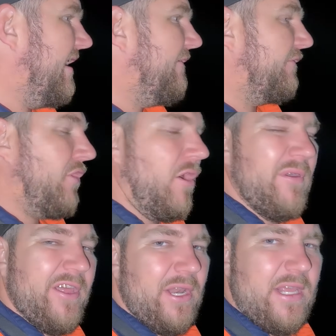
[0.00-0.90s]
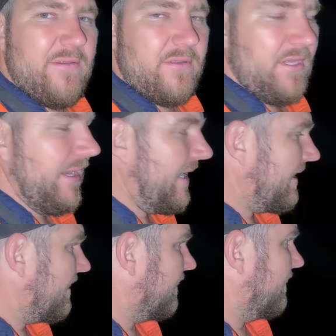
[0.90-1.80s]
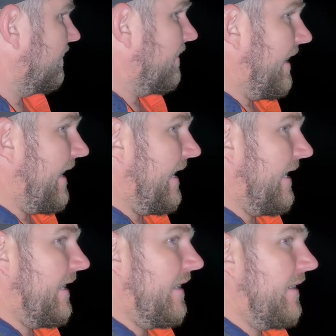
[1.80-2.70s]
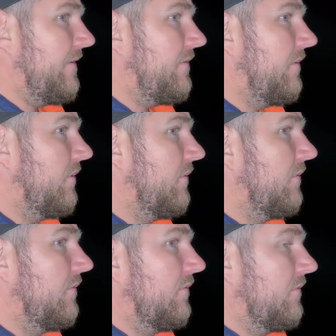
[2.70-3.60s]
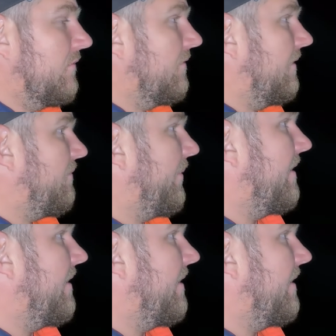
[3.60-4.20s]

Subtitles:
If not, we're going to leave it there, and probably a